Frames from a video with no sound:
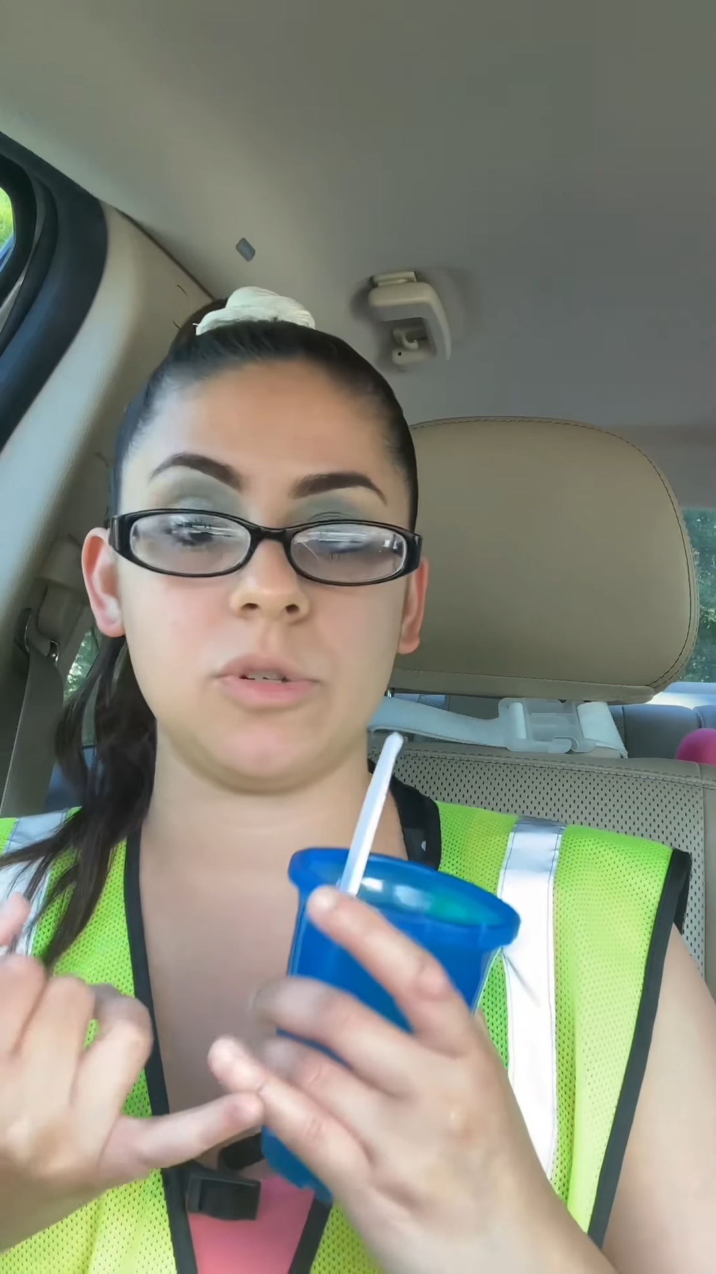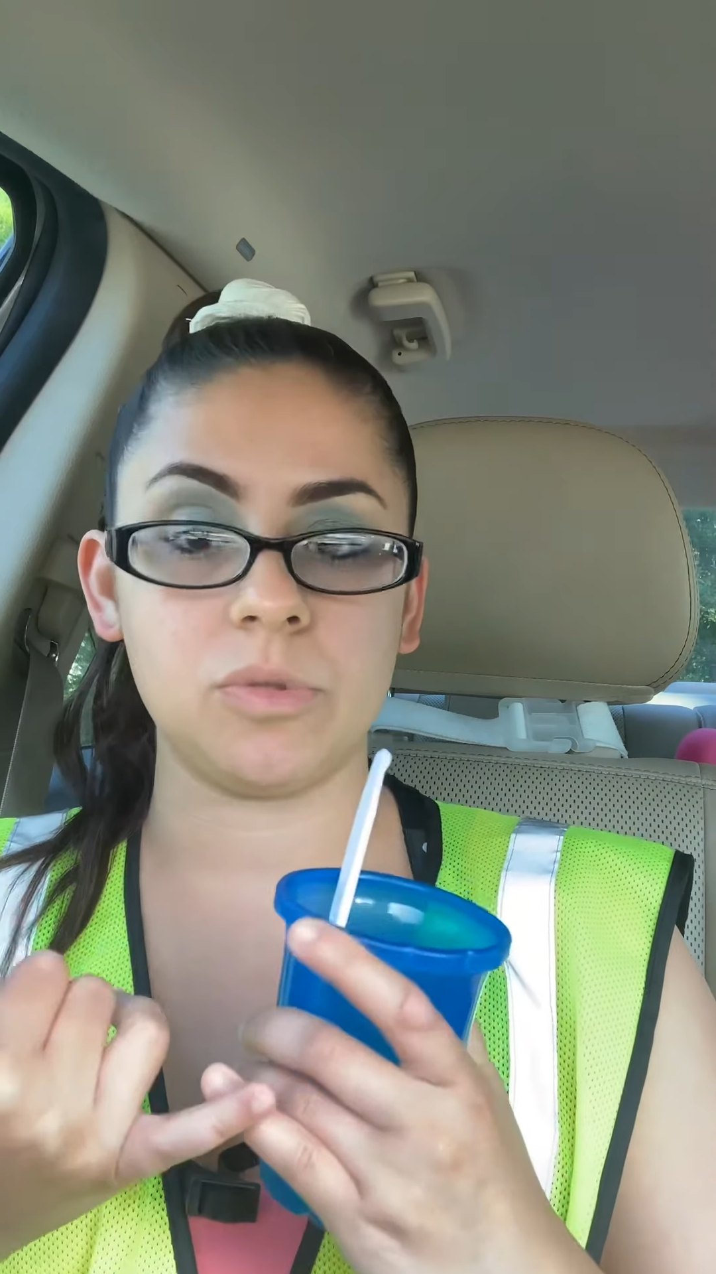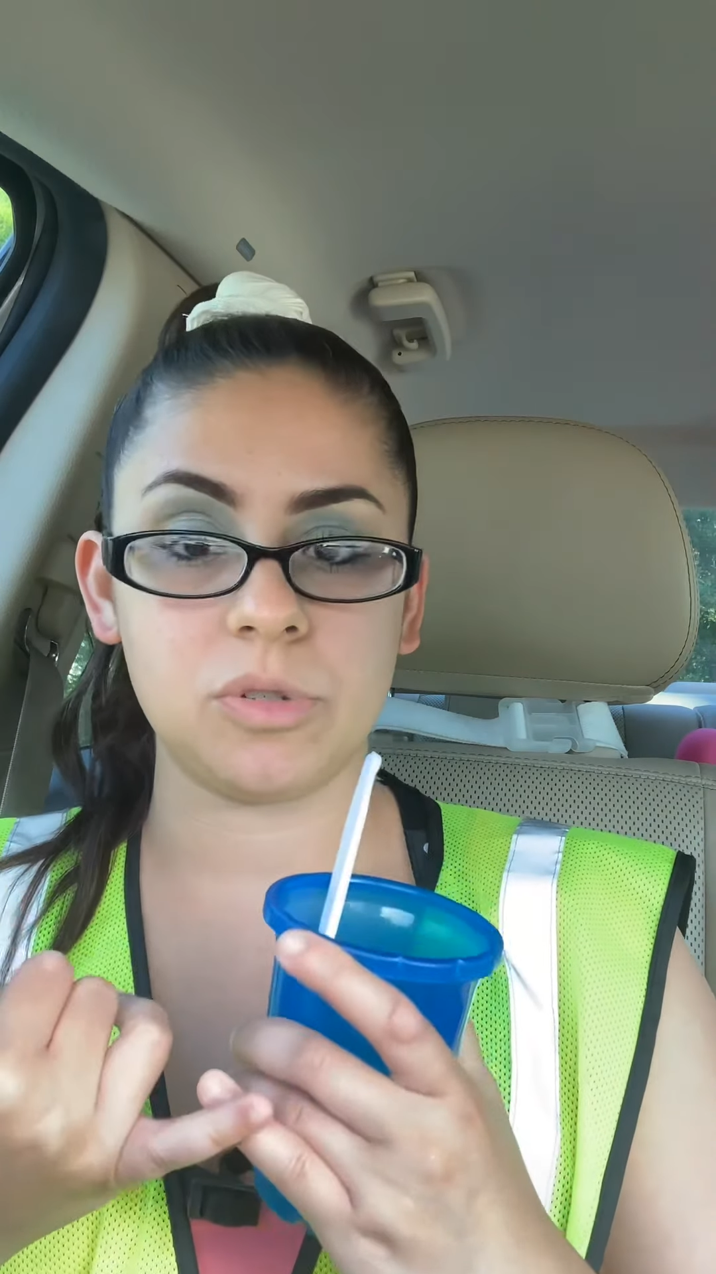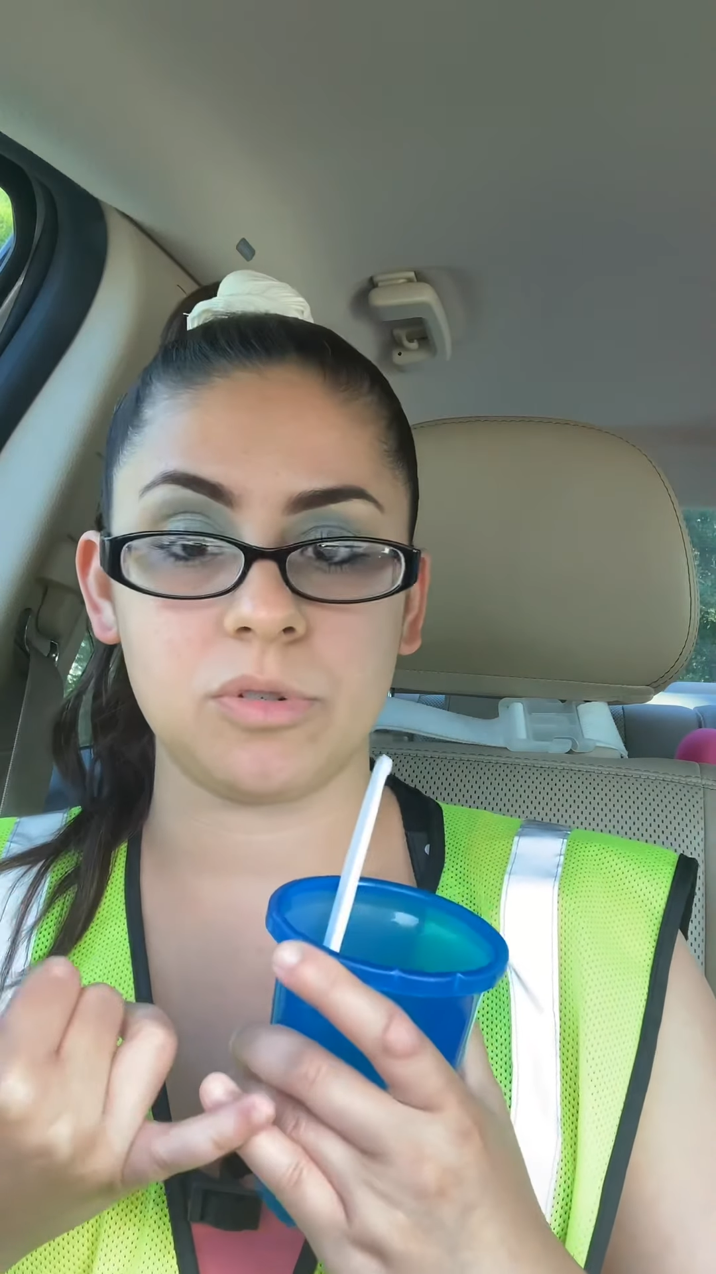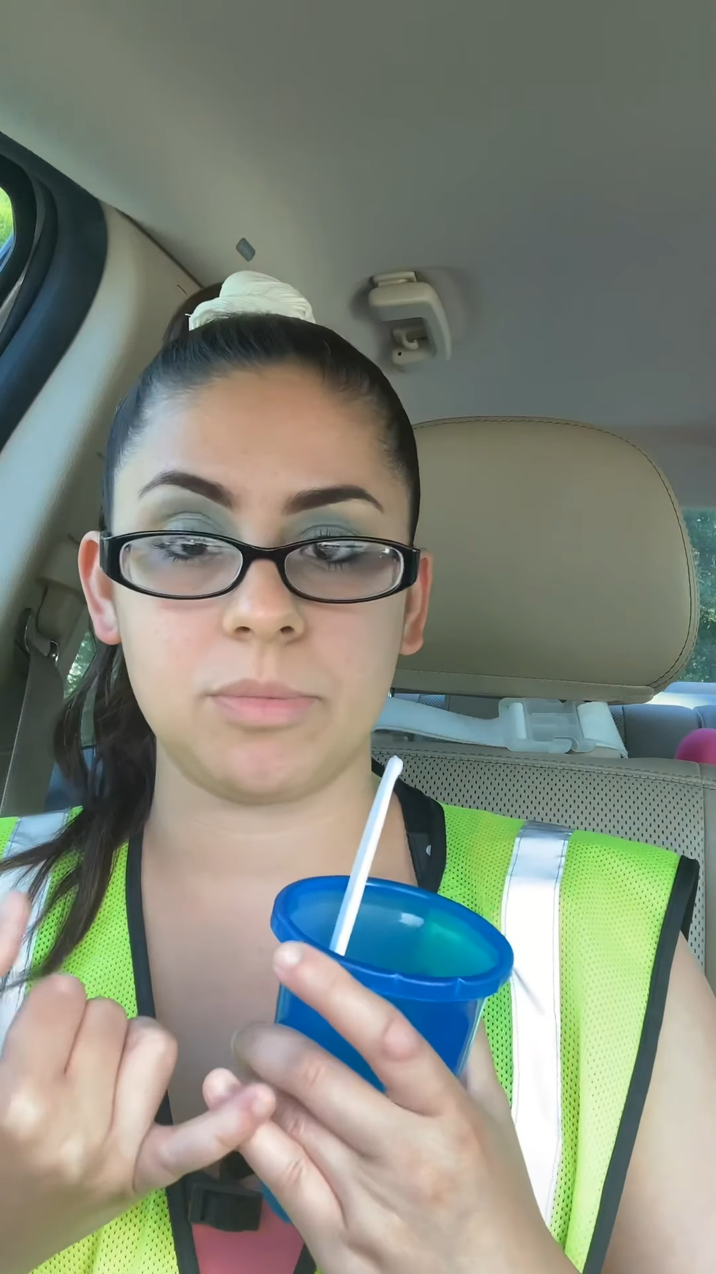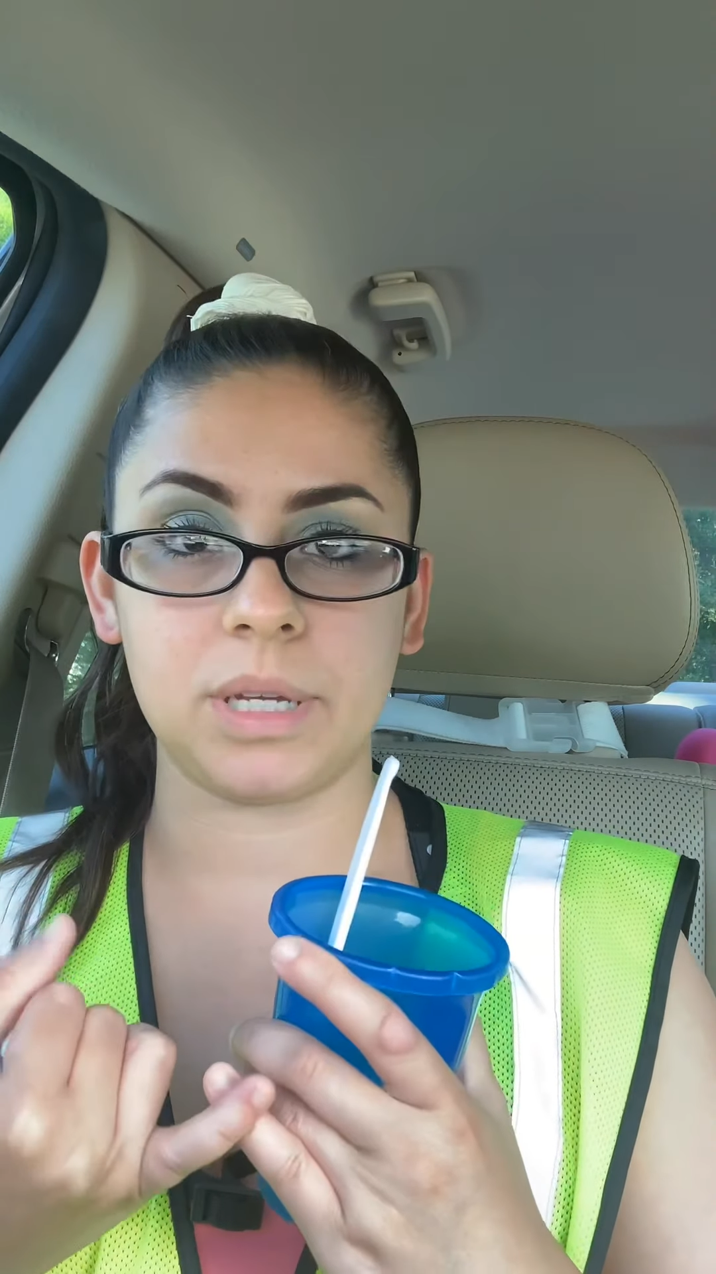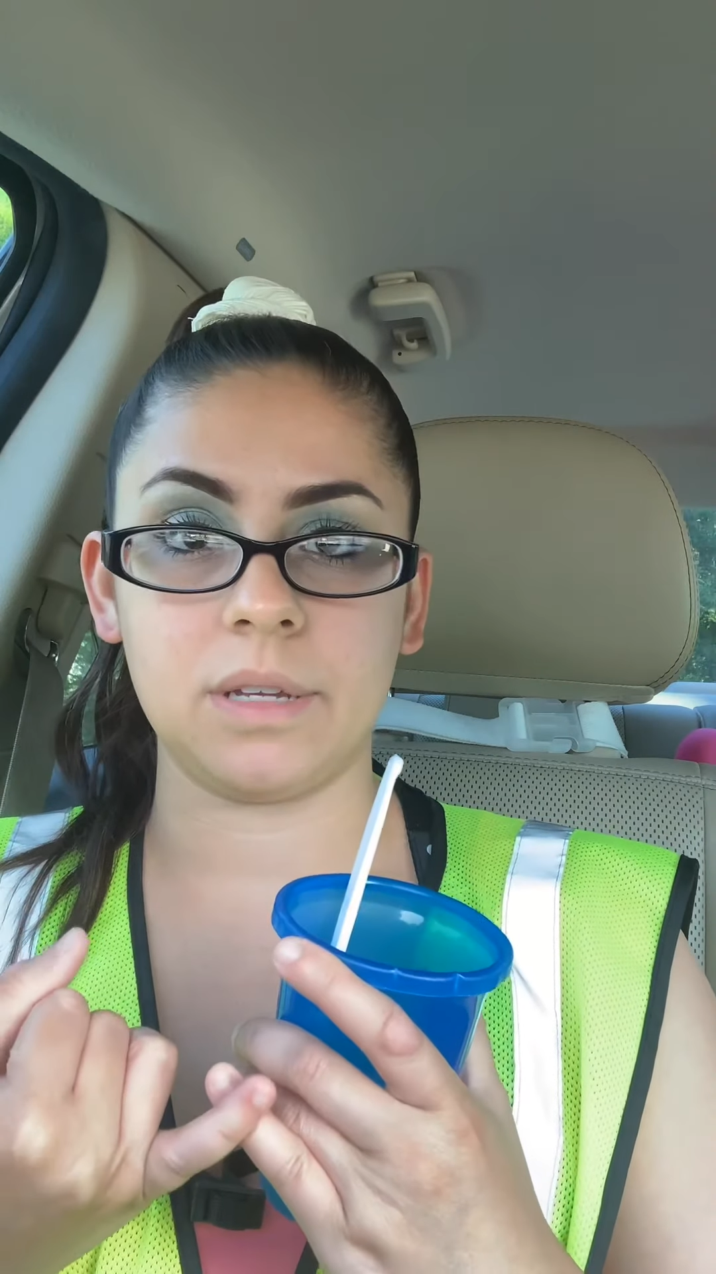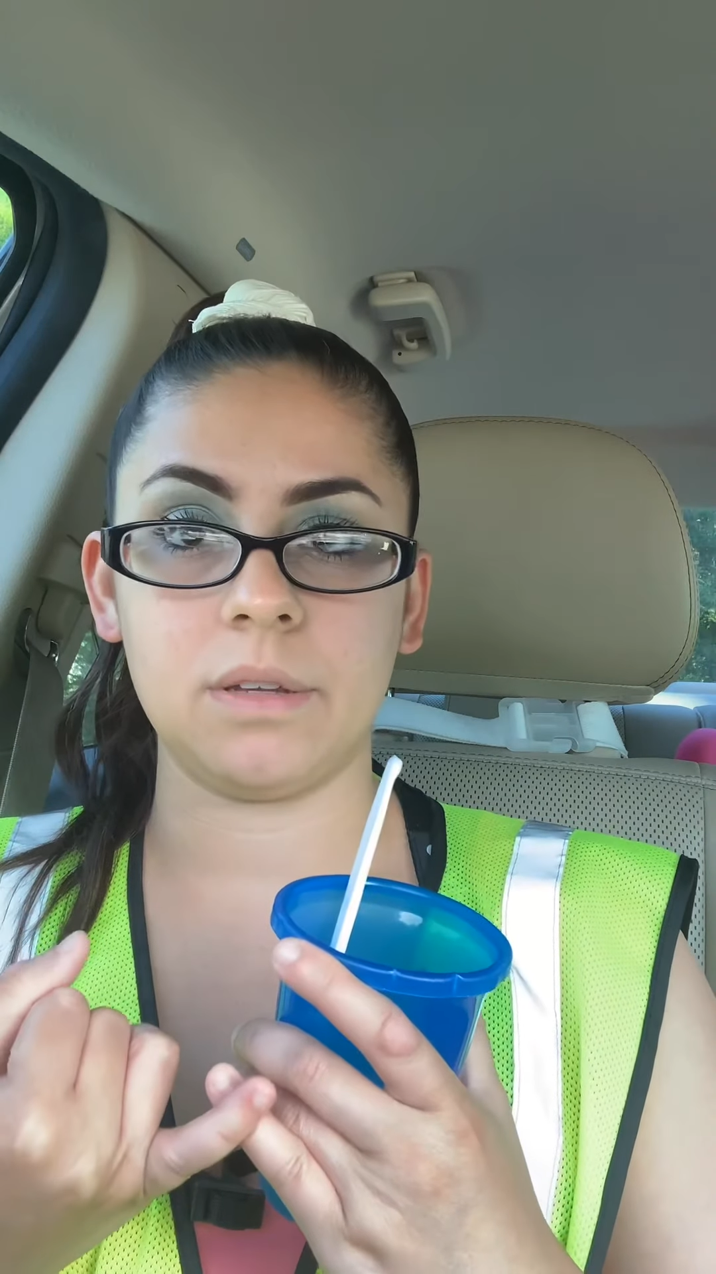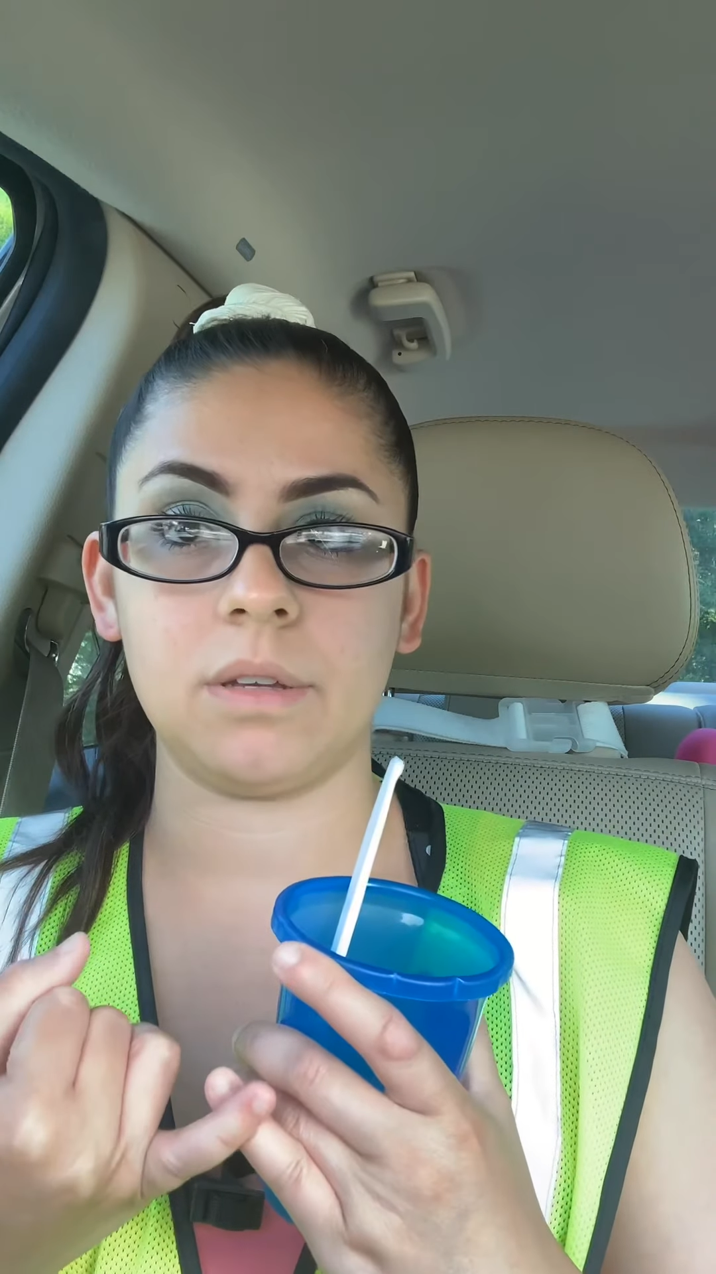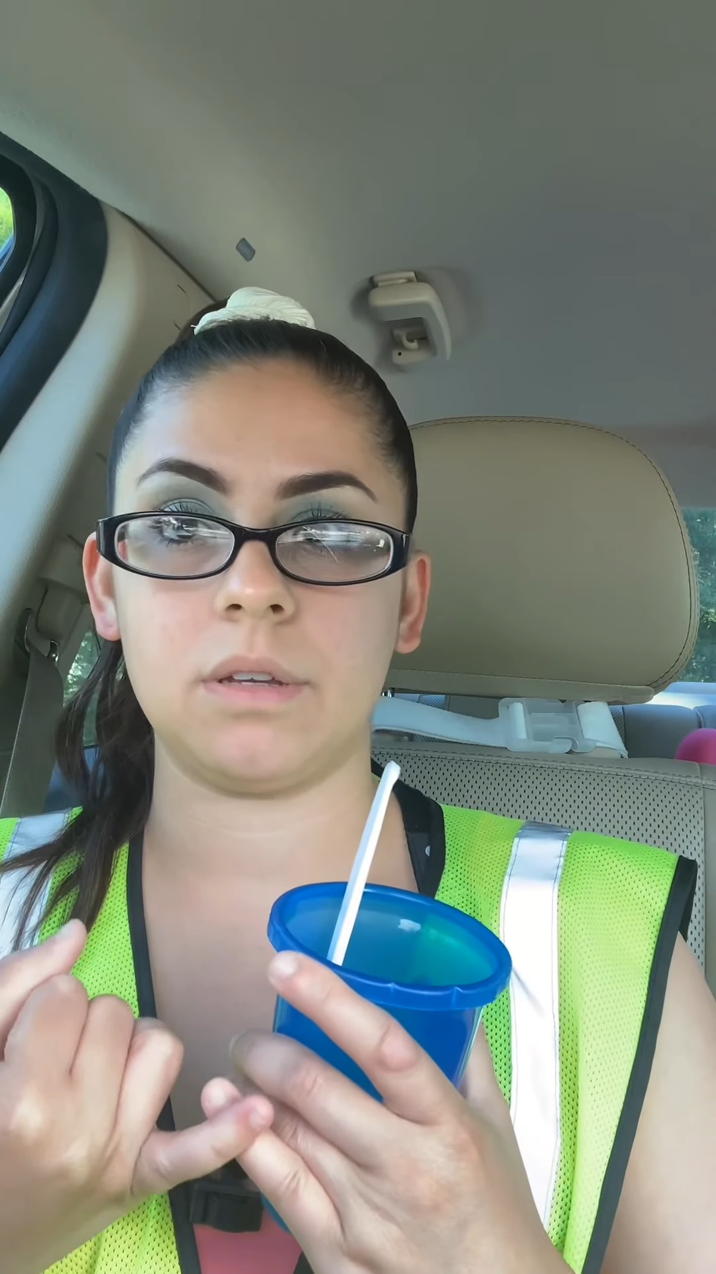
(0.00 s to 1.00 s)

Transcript: YouTubing.